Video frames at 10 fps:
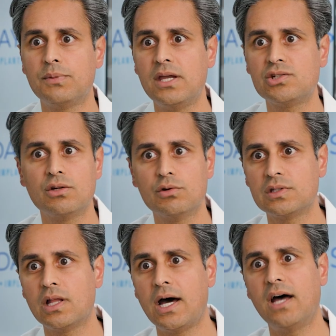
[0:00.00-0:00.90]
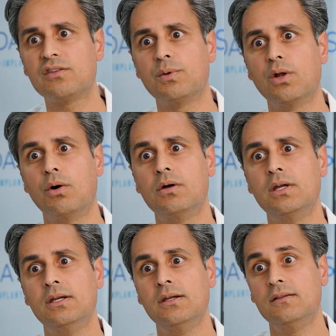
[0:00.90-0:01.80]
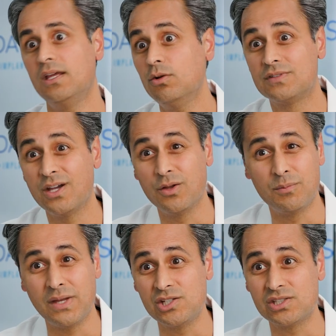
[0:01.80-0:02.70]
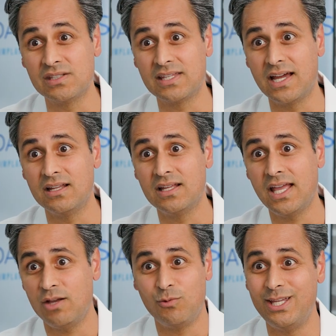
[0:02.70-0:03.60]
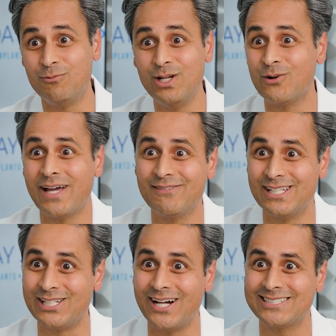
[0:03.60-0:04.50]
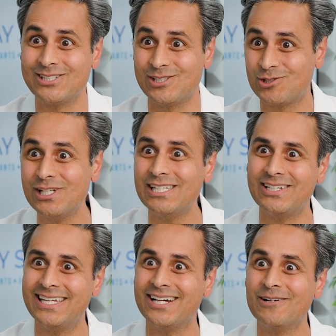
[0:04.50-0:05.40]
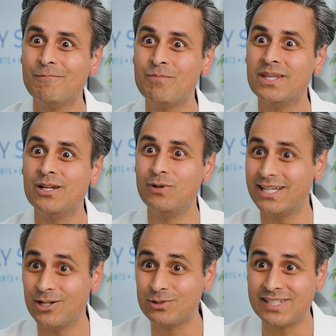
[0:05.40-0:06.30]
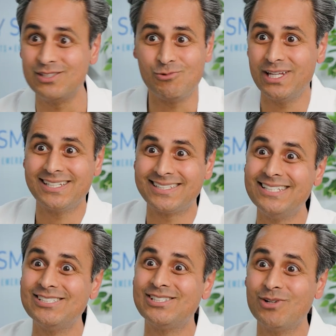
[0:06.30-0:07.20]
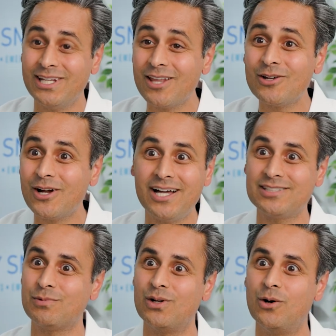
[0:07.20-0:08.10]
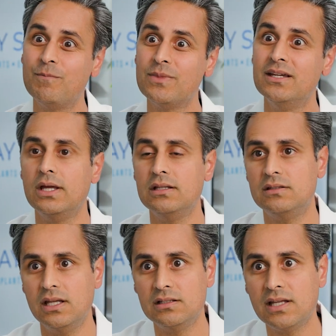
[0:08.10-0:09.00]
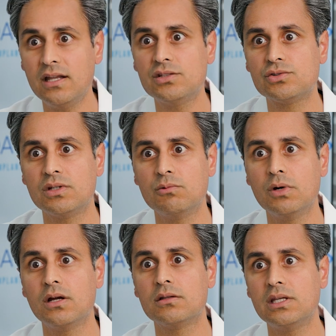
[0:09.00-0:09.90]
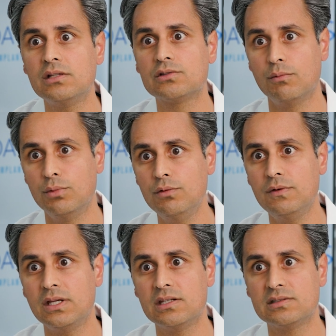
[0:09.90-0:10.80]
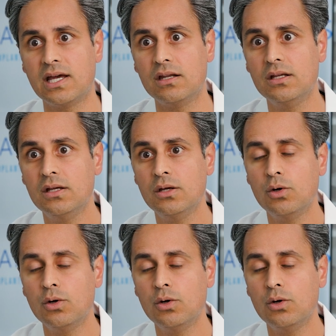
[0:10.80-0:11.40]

a patient goes to the hospital, they don't tell the patient that, hey, we don't have the doctor to treat you here. We got to send you to another hospital. In dentistry, where things are moving is that